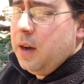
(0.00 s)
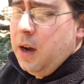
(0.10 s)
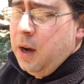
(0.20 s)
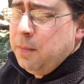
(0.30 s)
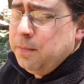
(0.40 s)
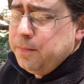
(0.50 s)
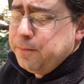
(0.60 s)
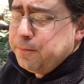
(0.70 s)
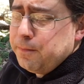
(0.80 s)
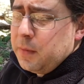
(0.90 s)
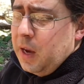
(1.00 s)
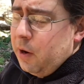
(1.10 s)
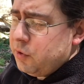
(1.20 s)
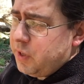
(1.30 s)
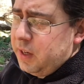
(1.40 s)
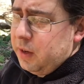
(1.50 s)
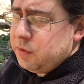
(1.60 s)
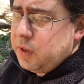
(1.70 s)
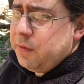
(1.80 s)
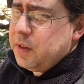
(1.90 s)
I was thinking
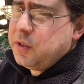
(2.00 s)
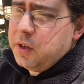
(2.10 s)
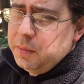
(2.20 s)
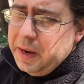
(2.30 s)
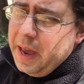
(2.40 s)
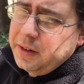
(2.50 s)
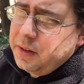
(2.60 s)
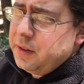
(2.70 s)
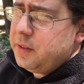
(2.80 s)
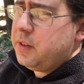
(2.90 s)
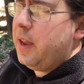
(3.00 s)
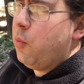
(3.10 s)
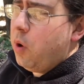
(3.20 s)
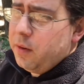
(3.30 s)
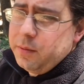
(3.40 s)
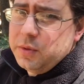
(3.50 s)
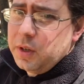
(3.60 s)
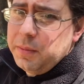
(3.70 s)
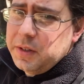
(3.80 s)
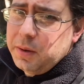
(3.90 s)
of stuff that's going to be added to this, and one of them is
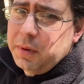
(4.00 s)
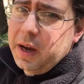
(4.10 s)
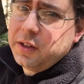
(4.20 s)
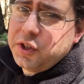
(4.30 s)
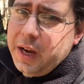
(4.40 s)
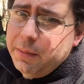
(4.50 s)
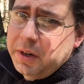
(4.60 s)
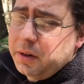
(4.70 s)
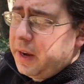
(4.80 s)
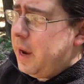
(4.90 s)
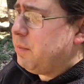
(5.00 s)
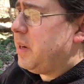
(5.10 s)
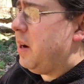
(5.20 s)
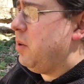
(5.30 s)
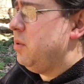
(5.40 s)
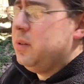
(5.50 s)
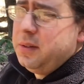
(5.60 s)
going to be some kind of chamois or camp towel.